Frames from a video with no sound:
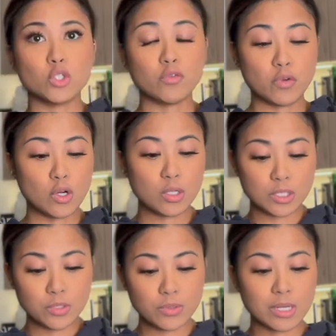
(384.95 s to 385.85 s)
So for all
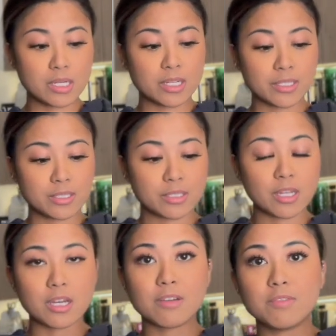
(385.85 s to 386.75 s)
you guys
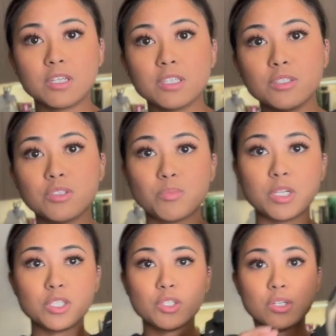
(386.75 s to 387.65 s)
that have not used a
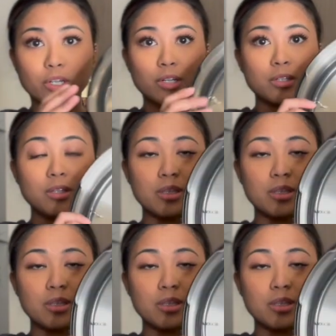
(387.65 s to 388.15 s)
pressure cooker,